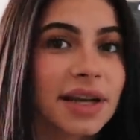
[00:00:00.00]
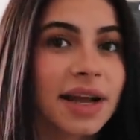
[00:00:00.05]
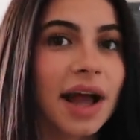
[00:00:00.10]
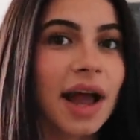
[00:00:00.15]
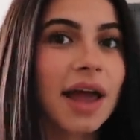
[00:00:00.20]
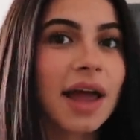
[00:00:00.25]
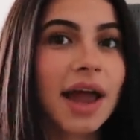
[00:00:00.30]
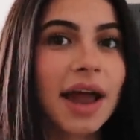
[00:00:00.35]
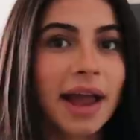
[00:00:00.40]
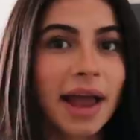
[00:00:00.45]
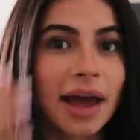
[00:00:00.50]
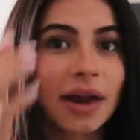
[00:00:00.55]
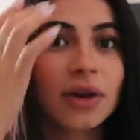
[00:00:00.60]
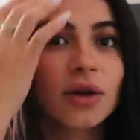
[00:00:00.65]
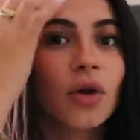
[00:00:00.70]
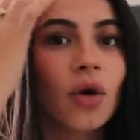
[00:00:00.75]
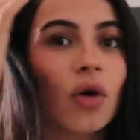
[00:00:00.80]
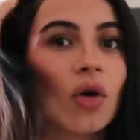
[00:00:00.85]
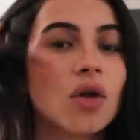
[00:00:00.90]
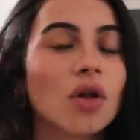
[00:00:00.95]
Like, I had
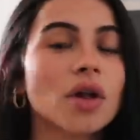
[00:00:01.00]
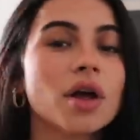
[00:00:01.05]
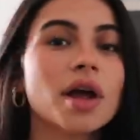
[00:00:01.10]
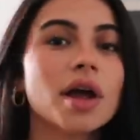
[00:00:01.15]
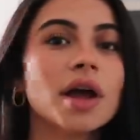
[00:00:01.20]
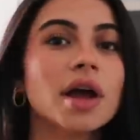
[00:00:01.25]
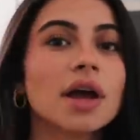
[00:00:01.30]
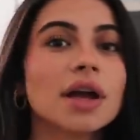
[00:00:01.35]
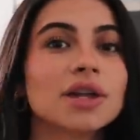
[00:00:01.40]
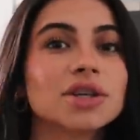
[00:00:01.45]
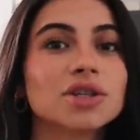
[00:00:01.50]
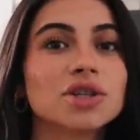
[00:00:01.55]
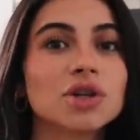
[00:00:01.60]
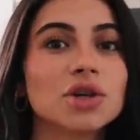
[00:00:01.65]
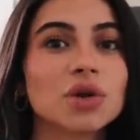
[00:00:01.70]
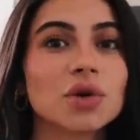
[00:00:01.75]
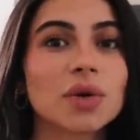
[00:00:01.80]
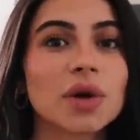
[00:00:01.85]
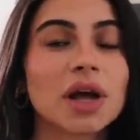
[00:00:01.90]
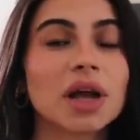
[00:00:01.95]
a goal
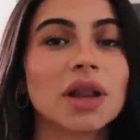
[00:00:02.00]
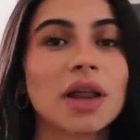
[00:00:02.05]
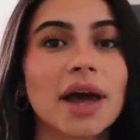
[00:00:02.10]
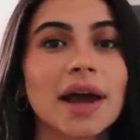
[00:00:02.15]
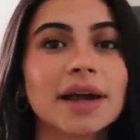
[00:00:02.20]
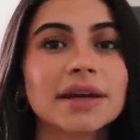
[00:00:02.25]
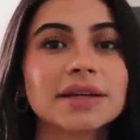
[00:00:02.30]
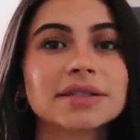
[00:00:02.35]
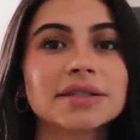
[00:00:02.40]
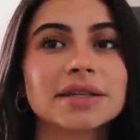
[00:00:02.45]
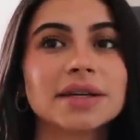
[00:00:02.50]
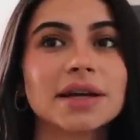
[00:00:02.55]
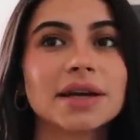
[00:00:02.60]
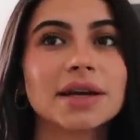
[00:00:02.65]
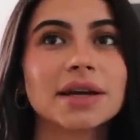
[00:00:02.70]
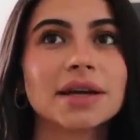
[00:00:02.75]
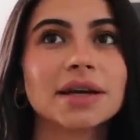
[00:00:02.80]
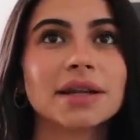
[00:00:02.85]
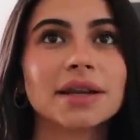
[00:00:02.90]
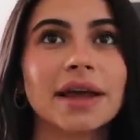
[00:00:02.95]
to collect
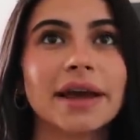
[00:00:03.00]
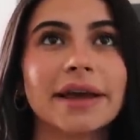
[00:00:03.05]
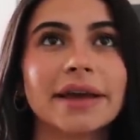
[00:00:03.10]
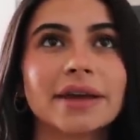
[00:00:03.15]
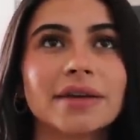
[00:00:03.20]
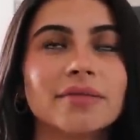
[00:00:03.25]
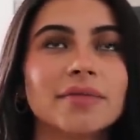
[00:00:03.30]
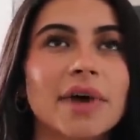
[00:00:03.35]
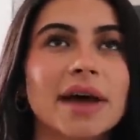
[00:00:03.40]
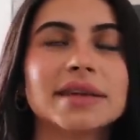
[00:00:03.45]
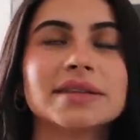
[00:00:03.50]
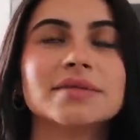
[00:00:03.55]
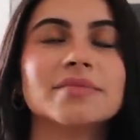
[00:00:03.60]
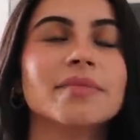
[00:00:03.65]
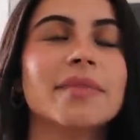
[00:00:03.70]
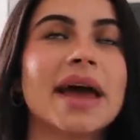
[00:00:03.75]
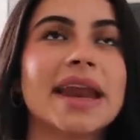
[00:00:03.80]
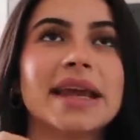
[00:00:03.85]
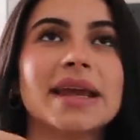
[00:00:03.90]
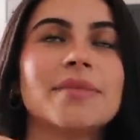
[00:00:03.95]
like as
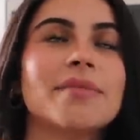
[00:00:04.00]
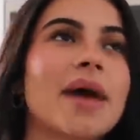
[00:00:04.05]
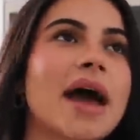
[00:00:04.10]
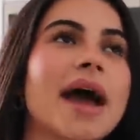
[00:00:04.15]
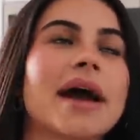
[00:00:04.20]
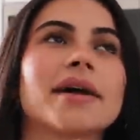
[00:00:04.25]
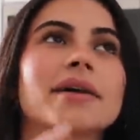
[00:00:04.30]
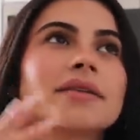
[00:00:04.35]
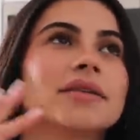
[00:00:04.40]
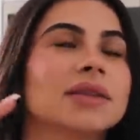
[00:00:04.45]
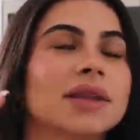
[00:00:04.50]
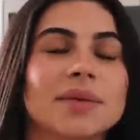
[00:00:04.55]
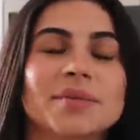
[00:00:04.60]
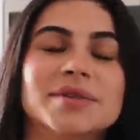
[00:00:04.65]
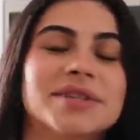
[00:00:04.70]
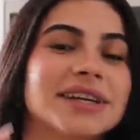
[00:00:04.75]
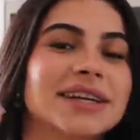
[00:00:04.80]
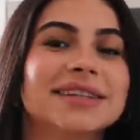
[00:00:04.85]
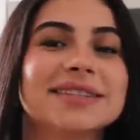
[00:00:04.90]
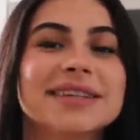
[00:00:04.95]
many MAC
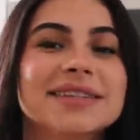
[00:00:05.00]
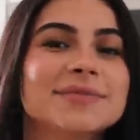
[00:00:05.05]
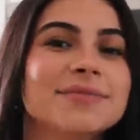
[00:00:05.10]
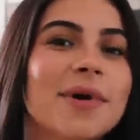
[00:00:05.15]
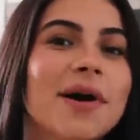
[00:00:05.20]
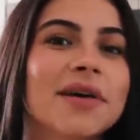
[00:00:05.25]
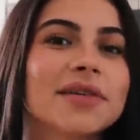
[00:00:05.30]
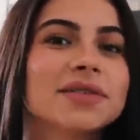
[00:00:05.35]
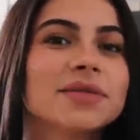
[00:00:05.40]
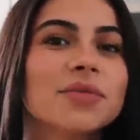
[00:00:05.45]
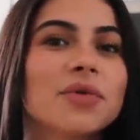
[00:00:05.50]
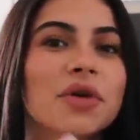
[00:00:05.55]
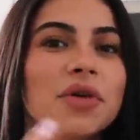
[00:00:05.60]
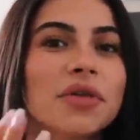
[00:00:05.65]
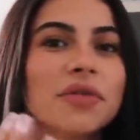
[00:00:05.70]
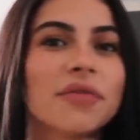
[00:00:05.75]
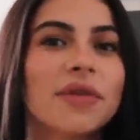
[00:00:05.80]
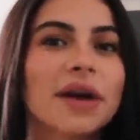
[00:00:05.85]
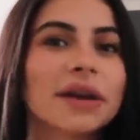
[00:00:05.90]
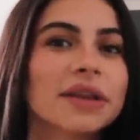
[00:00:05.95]
lipsticks as possible,
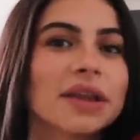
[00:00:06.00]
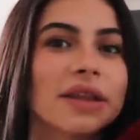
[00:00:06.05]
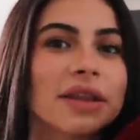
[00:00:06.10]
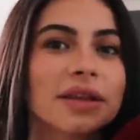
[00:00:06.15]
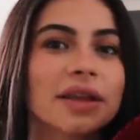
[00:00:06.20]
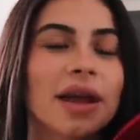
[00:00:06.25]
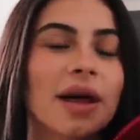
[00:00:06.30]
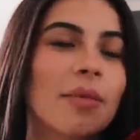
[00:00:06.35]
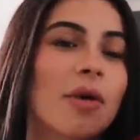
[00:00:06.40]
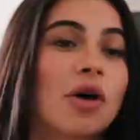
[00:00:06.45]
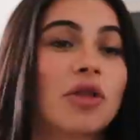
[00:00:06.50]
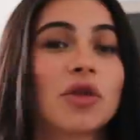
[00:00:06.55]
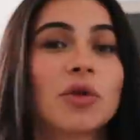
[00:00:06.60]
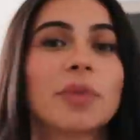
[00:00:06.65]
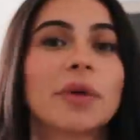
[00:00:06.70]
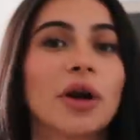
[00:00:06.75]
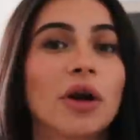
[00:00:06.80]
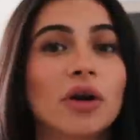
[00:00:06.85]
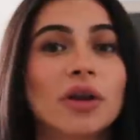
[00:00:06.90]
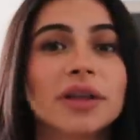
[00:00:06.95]
and the fact that I'm on their
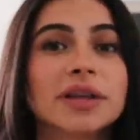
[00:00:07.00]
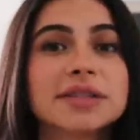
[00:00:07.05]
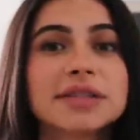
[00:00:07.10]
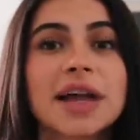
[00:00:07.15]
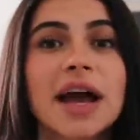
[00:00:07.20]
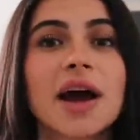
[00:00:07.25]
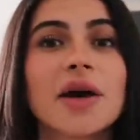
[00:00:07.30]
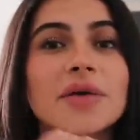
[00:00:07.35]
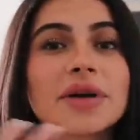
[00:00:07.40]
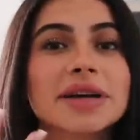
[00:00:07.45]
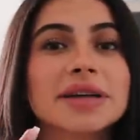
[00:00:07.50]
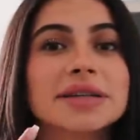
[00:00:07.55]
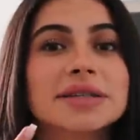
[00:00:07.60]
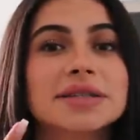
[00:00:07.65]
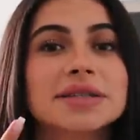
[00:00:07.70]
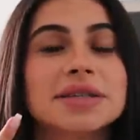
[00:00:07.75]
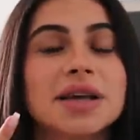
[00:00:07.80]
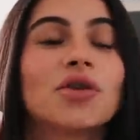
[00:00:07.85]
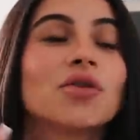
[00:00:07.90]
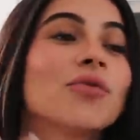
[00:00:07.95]
PR list now
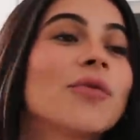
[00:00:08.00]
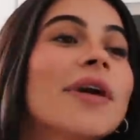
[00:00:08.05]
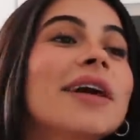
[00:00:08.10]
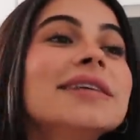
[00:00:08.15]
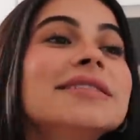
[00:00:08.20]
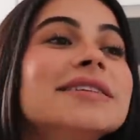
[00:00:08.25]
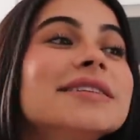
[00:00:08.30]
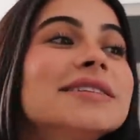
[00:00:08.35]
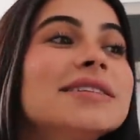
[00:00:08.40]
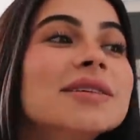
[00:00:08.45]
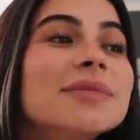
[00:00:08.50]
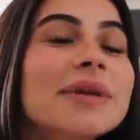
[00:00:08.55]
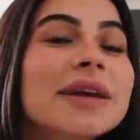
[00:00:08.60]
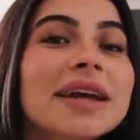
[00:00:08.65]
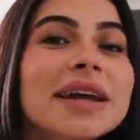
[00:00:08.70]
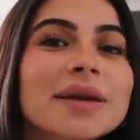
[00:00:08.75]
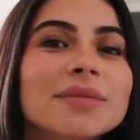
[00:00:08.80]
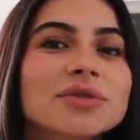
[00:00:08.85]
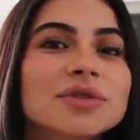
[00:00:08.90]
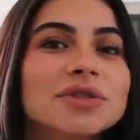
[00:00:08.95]
is crazy to
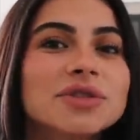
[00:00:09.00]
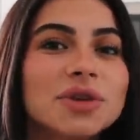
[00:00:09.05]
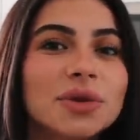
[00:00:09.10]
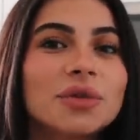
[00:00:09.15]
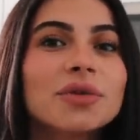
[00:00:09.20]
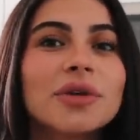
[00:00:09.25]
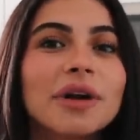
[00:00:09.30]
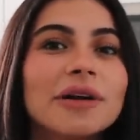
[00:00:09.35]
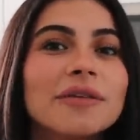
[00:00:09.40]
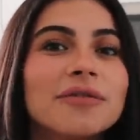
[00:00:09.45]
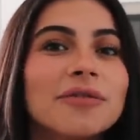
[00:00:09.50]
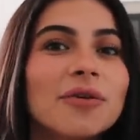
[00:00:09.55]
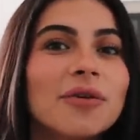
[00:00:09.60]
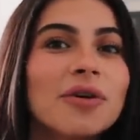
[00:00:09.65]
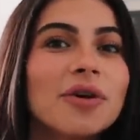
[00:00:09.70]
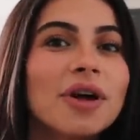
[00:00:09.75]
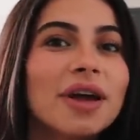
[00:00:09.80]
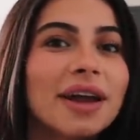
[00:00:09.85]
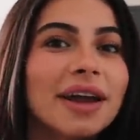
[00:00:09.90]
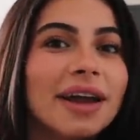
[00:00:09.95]
me. I'm just so
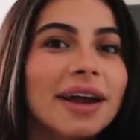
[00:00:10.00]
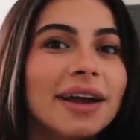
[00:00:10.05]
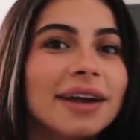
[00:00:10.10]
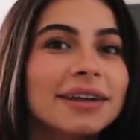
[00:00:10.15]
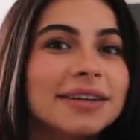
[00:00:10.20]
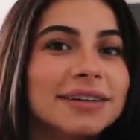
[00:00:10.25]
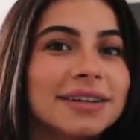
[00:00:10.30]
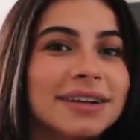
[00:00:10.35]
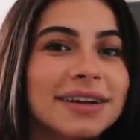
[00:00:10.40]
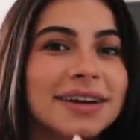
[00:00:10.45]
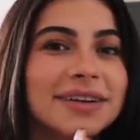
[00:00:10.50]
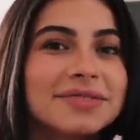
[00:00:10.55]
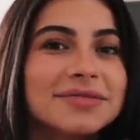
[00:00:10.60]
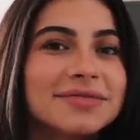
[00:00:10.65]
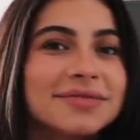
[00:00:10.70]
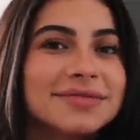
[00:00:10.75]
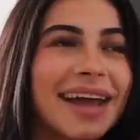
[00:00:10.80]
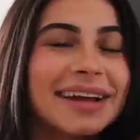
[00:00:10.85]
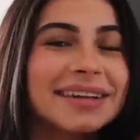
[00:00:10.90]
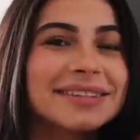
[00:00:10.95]
grateful, and
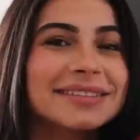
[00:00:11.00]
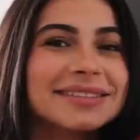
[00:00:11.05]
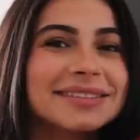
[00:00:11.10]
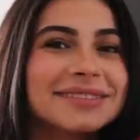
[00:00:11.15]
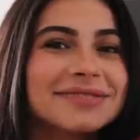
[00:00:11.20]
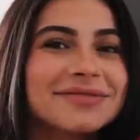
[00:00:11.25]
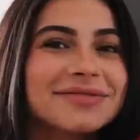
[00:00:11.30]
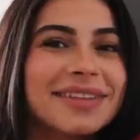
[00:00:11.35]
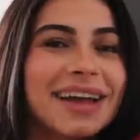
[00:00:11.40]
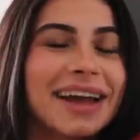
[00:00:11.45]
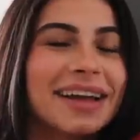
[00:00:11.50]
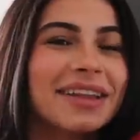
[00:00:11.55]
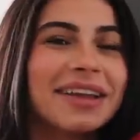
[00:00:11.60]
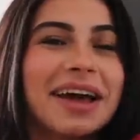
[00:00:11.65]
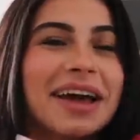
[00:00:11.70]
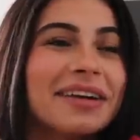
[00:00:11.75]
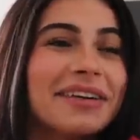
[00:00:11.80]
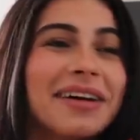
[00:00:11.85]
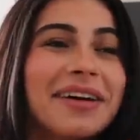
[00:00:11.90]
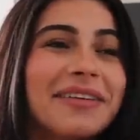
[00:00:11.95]
I
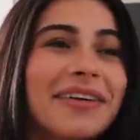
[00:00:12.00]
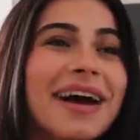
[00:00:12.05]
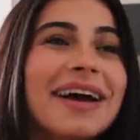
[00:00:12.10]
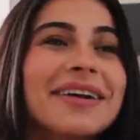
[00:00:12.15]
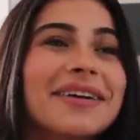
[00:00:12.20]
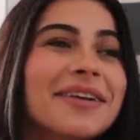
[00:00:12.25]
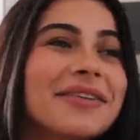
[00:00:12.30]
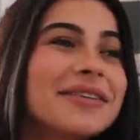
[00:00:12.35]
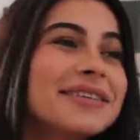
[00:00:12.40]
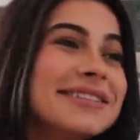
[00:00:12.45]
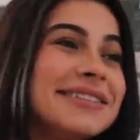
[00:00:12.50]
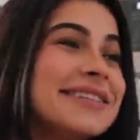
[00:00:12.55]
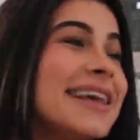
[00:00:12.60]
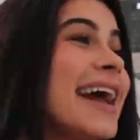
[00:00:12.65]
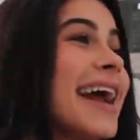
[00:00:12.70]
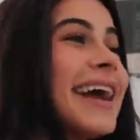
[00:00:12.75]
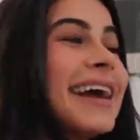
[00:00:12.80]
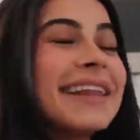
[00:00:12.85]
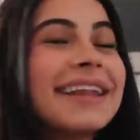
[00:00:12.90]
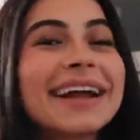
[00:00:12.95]
don't know what to
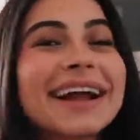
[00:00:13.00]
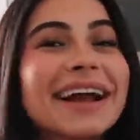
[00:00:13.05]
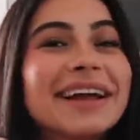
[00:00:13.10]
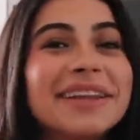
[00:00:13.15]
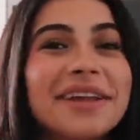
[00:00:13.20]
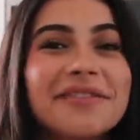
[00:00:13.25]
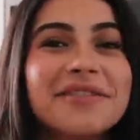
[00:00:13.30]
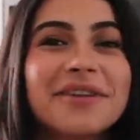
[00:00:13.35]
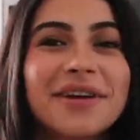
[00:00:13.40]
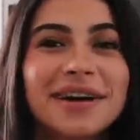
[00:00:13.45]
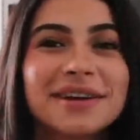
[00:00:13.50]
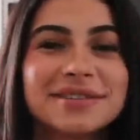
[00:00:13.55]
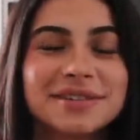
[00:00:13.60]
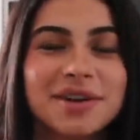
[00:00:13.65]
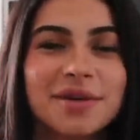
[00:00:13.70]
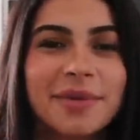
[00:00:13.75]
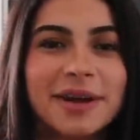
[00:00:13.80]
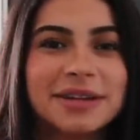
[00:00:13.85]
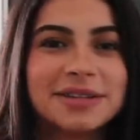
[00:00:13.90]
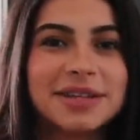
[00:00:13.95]
say. Like, I love you guys
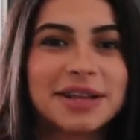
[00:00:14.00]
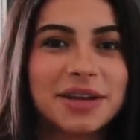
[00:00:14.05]
so much.